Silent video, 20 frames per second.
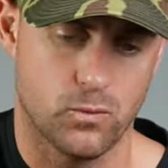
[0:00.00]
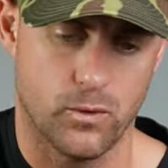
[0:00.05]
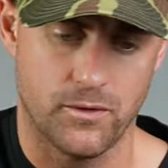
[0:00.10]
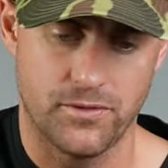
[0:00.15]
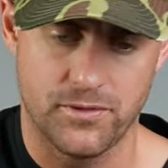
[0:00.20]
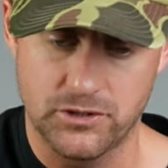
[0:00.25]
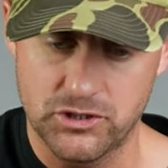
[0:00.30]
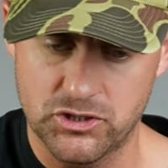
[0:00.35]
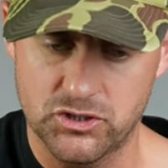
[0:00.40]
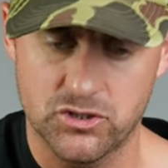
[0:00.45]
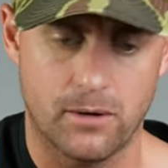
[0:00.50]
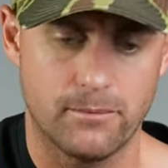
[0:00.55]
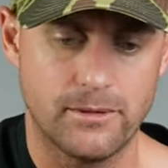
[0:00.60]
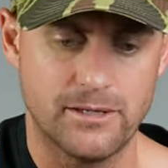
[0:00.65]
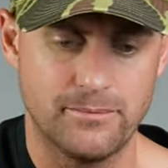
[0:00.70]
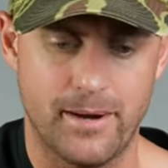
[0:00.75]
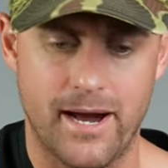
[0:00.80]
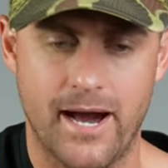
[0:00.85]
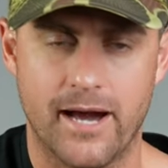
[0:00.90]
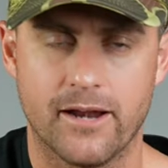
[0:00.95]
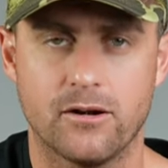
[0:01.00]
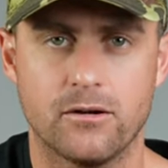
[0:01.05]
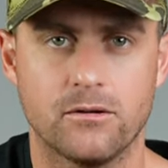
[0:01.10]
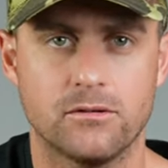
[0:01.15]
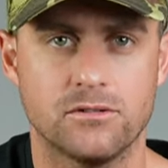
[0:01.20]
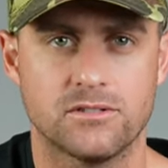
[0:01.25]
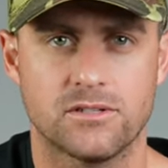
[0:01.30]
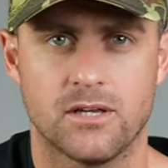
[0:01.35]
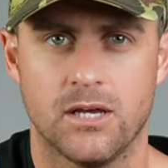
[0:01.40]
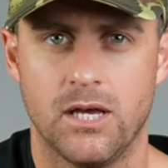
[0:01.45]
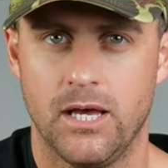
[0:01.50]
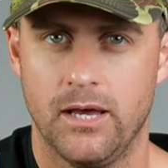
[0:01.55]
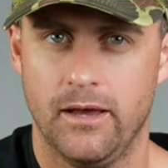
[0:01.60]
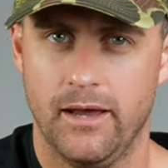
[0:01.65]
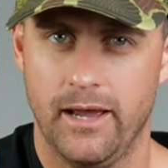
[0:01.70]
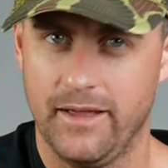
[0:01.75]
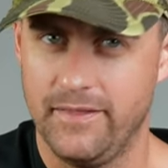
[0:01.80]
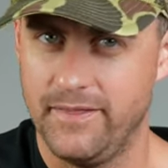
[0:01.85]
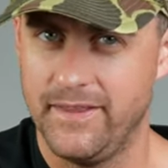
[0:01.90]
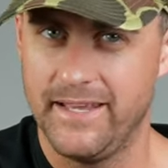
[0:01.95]
with the strumming patterns
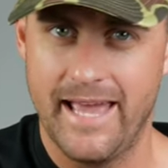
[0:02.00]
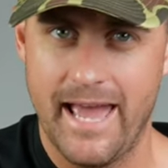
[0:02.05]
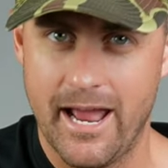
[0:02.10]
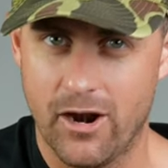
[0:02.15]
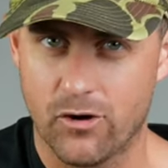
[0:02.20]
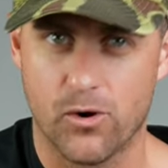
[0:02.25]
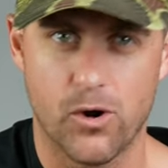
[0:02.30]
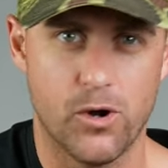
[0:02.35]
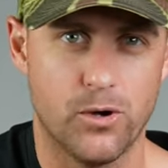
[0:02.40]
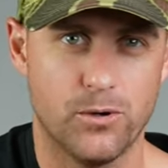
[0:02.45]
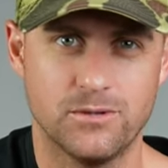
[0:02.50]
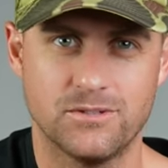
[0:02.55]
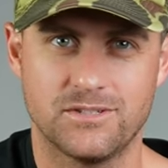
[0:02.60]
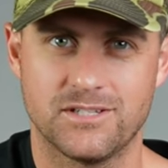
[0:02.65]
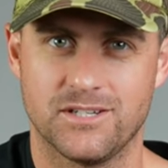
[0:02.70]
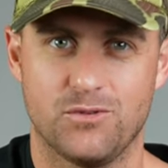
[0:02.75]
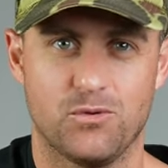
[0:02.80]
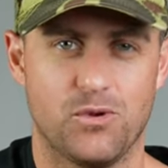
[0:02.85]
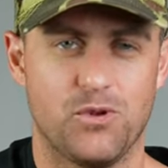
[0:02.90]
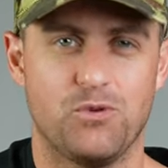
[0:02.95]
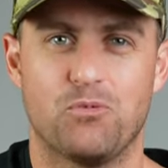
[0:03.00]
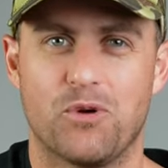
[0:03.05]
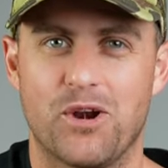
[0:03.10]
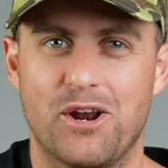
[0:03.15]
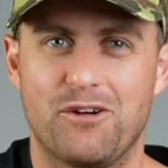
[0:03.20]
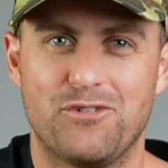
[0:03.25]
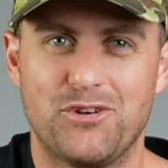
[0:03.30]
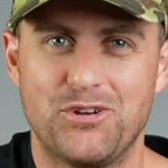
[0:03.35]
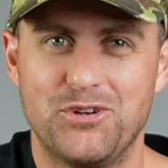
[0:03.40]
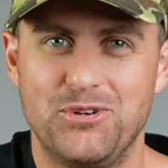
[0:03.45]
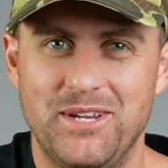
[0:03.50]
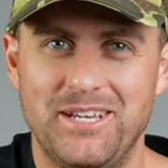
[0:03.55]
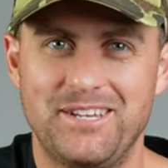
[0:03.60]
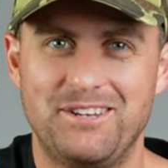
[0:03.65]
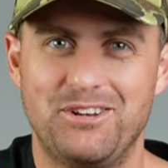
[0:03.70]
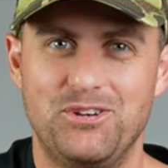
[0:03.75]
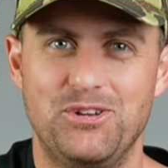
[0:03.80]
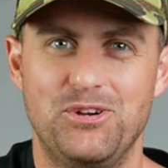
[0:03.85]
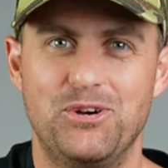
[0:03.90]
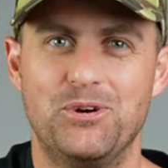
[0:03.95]
and the arrows and whatever you need
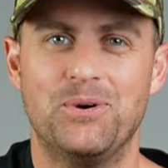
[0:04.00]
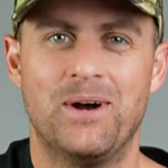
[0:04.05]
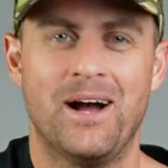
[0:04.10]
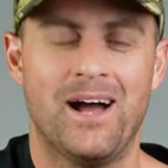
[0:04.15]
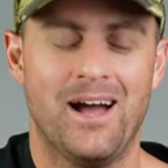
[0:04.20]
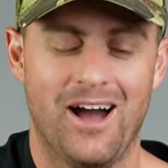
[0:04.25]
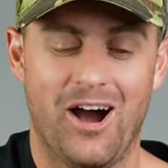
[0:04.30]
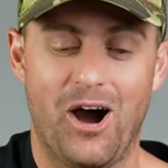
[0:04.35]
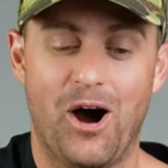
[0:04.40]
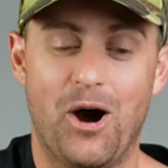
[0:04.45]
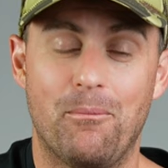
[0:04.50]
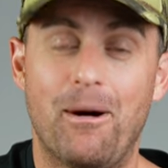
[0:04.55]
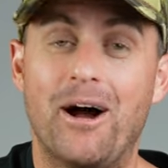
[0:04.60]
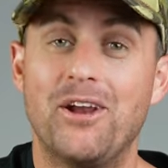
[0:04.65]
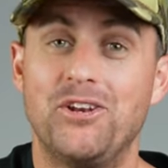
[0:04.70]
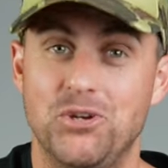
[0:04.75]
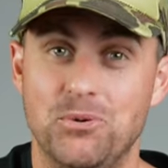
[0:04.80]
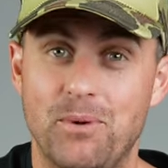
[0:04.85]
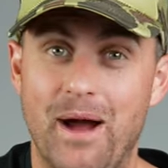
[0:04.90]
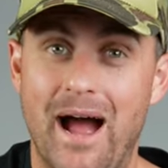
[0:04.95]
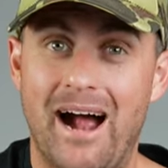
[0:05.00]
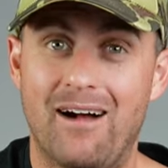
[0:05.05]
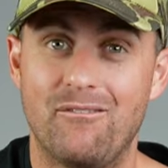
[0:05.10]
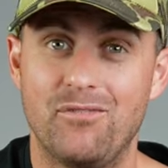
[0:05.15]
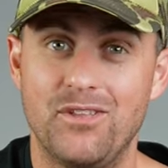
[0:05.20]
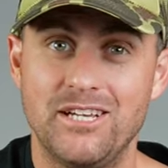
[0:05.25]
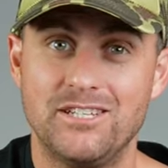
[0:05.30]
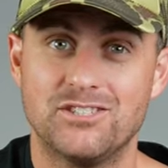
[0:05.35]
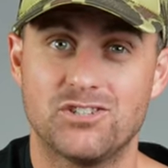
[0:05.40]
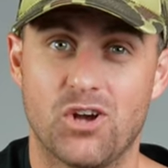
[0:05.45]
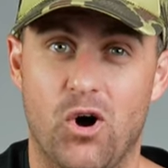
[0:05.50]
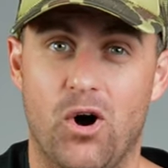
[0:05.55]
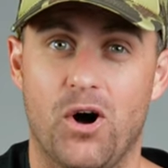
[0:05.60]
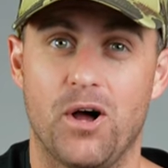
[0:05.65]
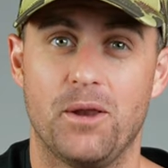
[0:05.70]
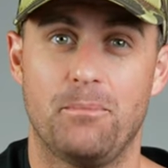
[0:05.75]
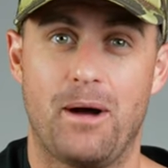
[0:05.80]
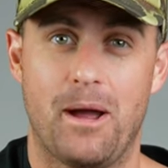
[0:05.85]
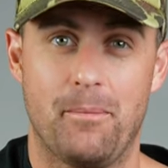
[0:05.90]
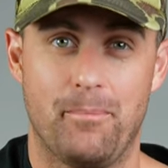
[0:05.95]
to do, I do have these
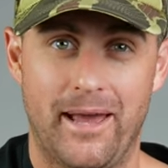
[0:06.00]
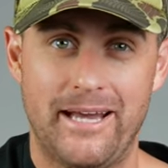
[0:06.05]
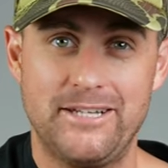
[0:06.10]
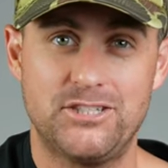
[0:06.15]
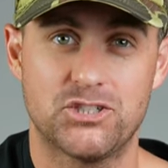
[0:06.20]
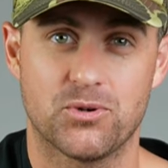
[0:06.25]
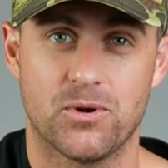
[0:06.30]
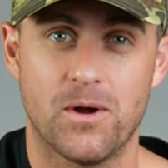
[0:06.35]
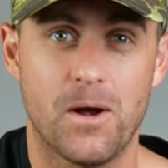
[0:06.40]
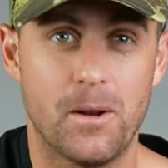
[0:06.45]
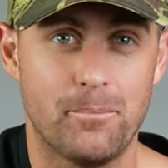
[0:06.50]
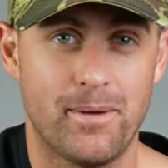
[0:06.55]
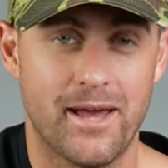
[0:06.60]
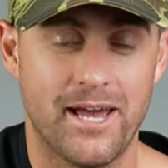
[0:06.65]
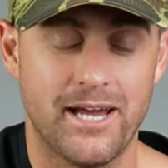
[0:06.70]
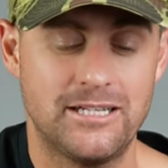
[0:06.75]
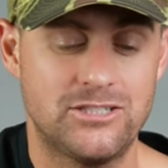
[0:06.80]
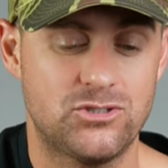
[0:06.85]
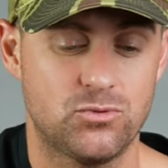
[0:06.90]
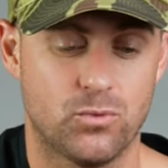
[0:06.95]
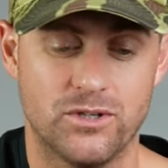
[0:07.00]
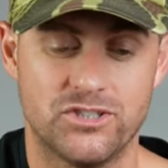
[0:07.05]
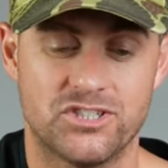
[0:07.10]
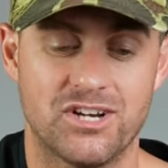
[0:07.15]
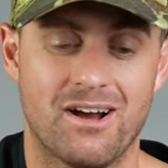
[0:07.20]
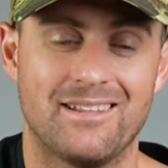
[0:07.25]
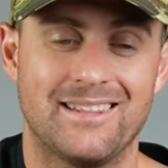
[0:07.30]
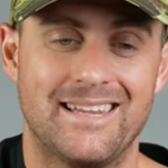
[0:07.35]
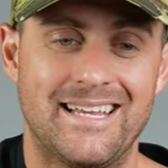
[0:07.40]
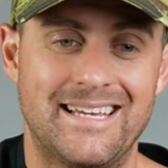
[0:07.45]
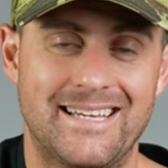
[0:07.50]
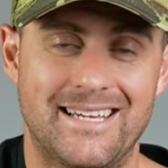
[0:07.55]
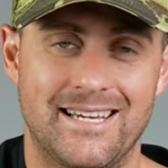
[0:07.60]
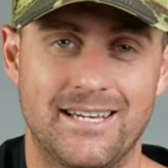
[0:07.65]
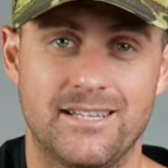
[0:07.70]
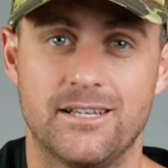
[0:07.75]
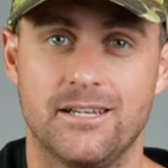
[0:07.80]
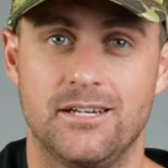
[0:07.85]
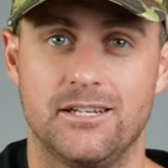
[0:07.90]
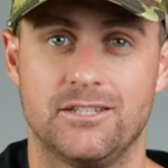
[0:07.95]
on my Patreon page, which I'll link in the